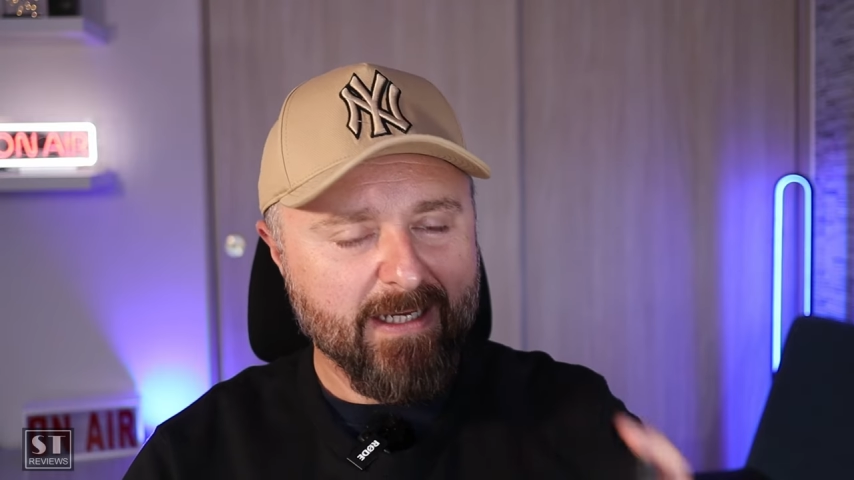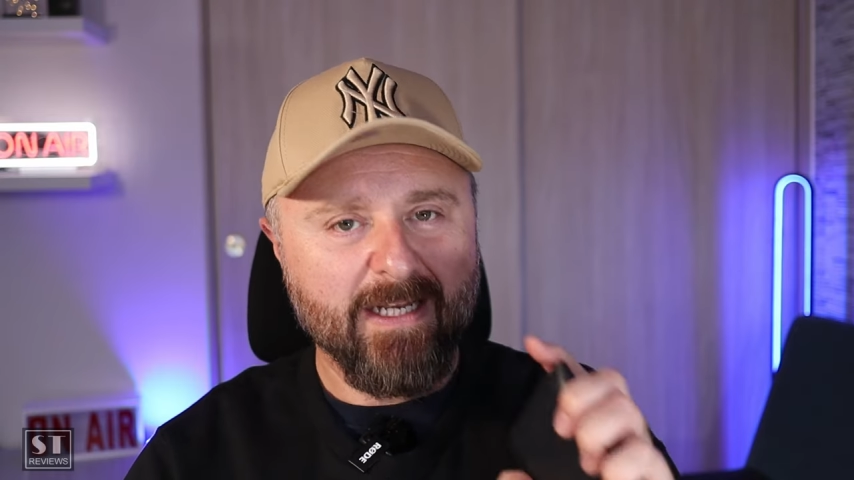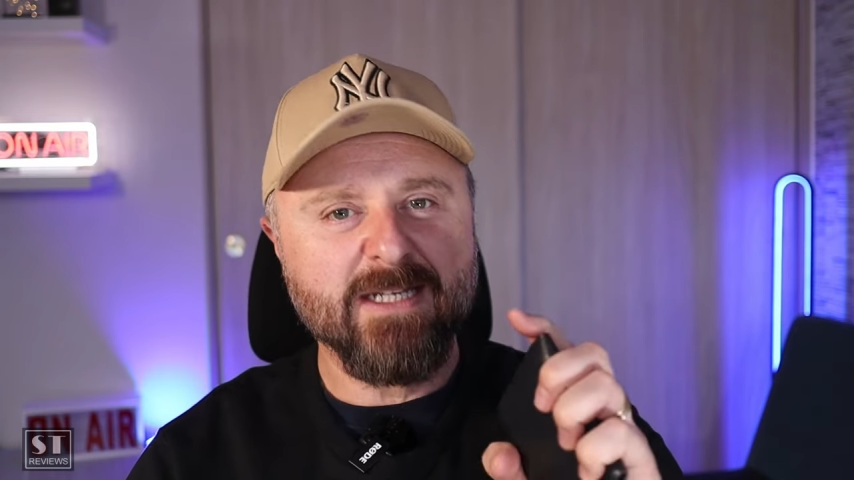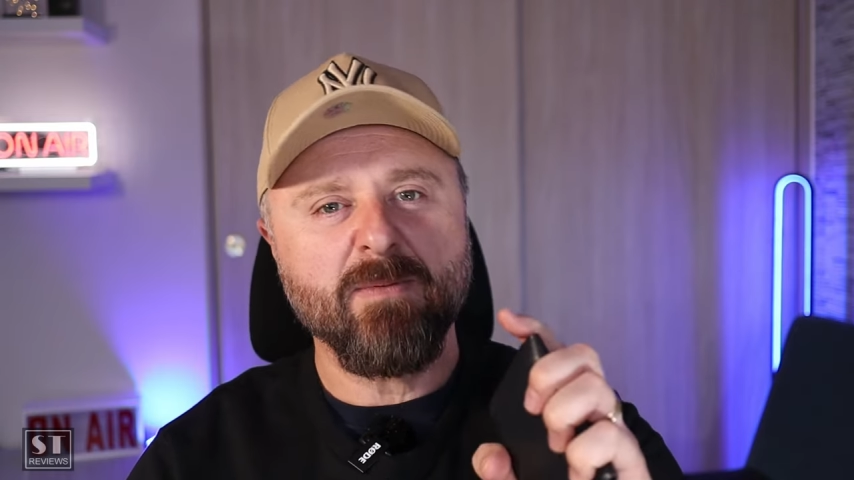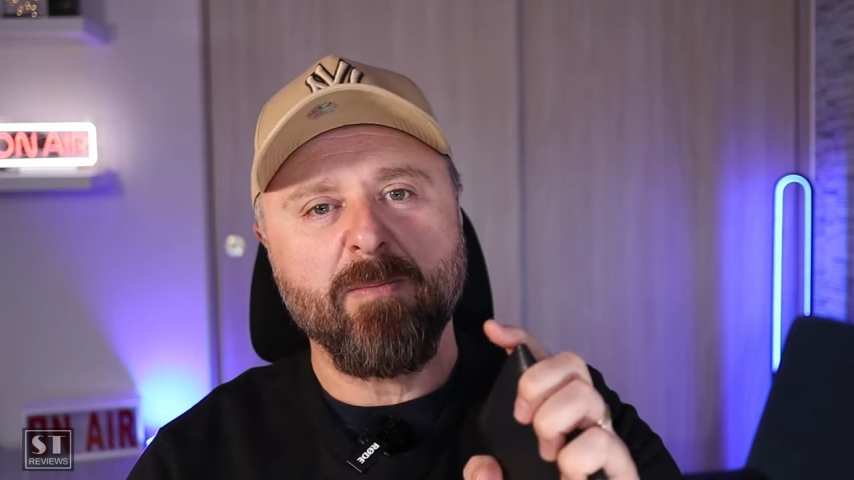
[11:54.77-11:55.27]

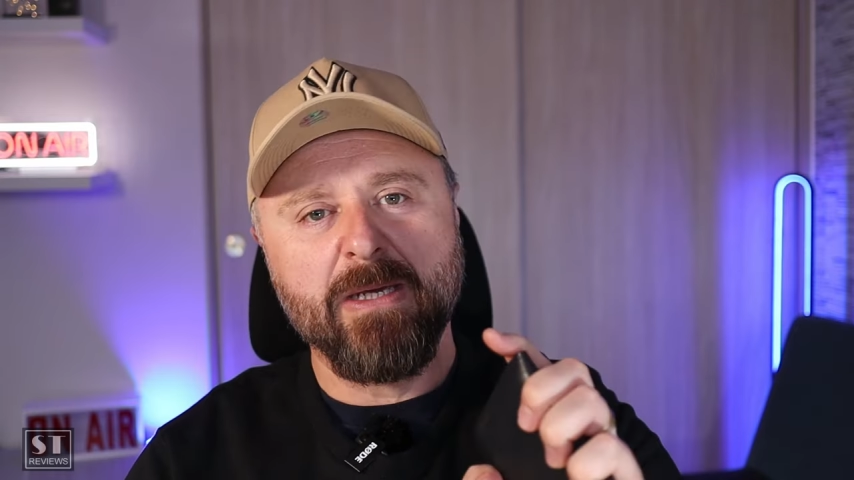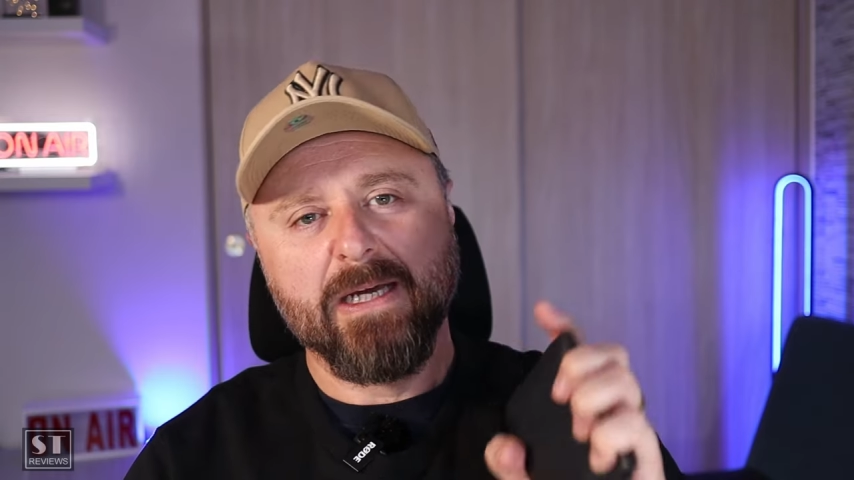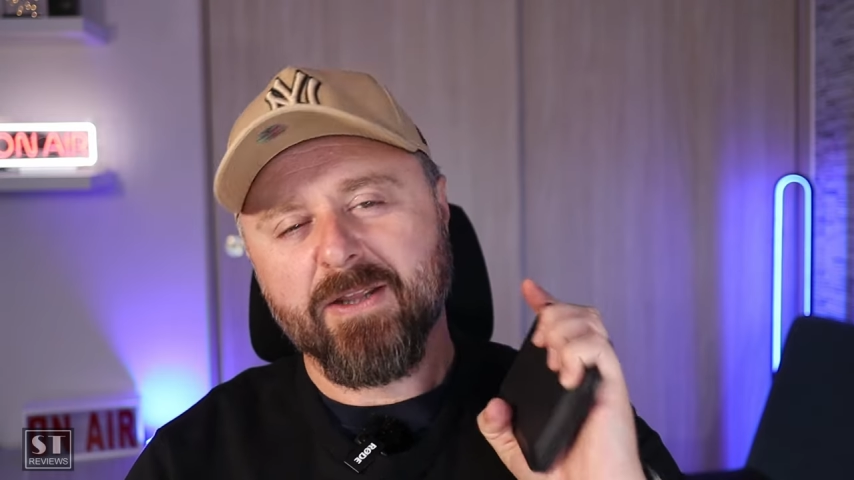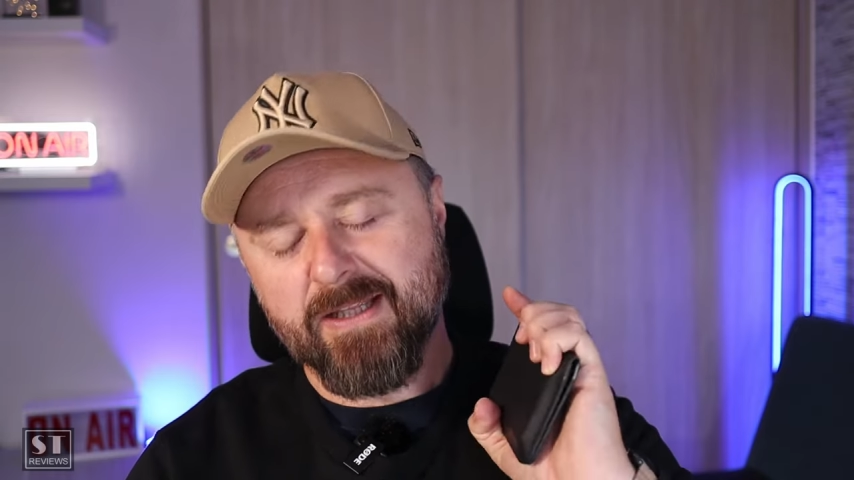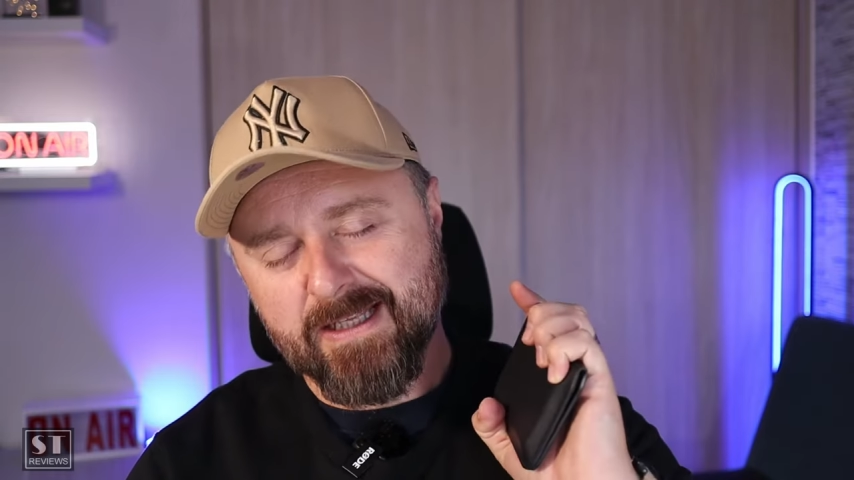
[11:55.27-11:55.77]
It is a bit
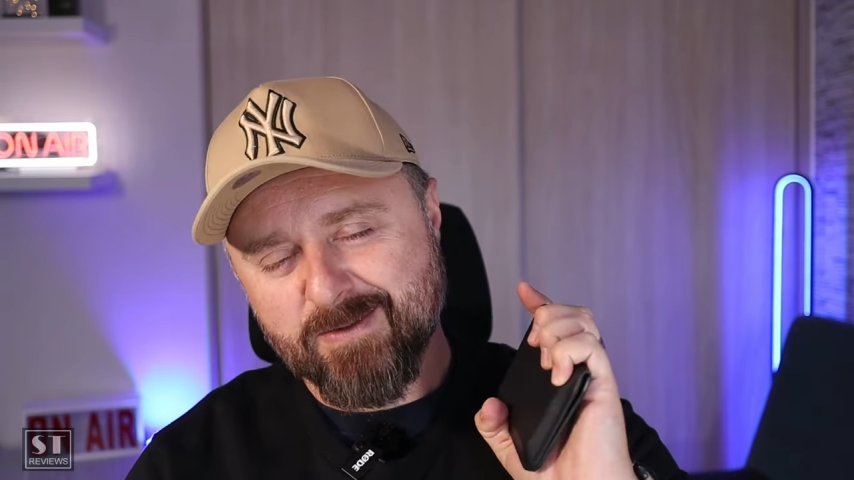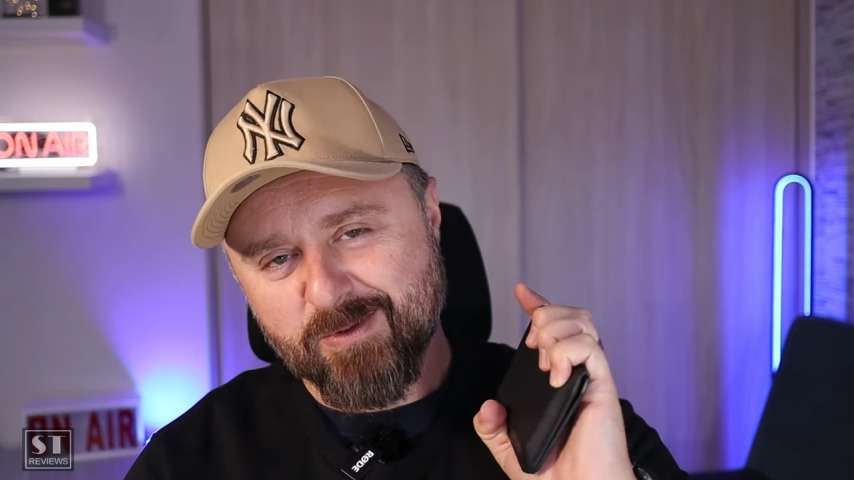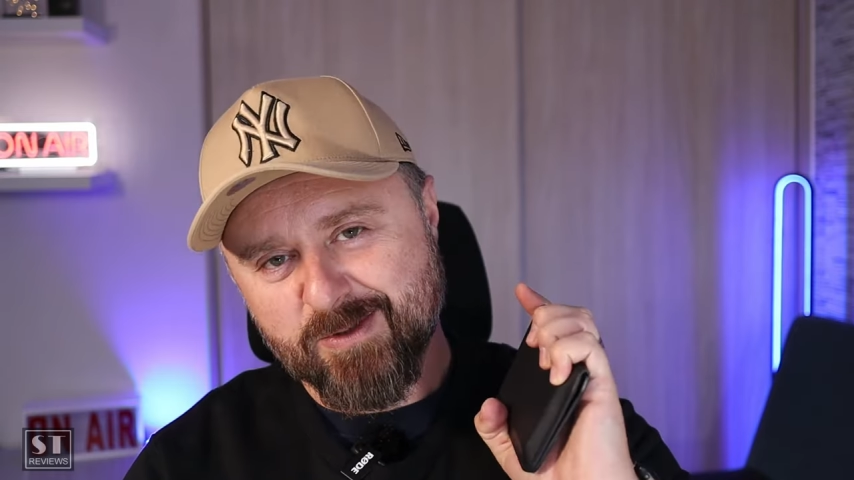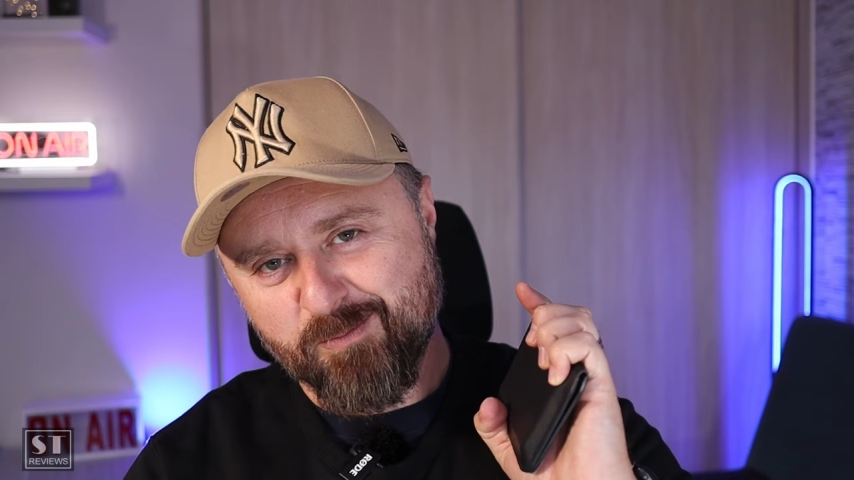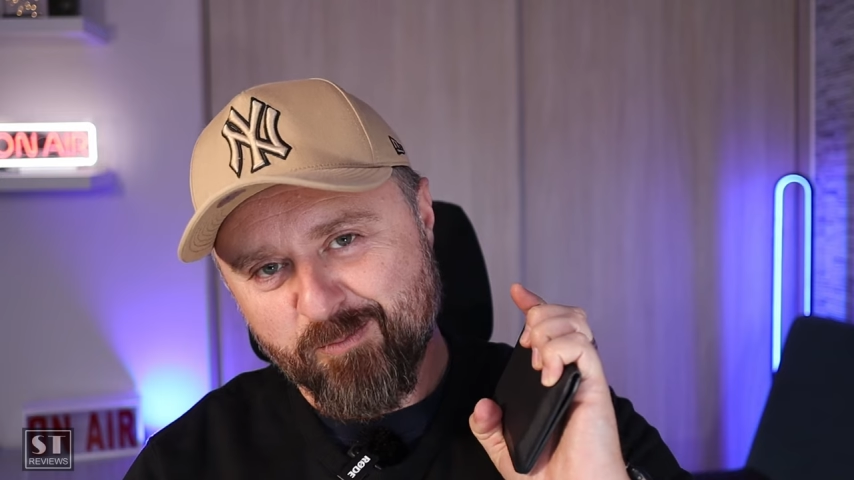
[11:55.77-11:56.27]
big. I think that's
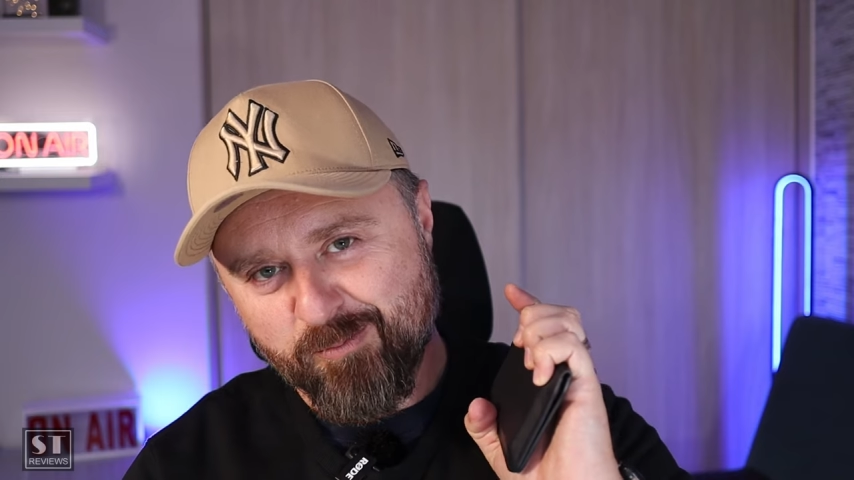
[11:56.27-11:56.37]
what's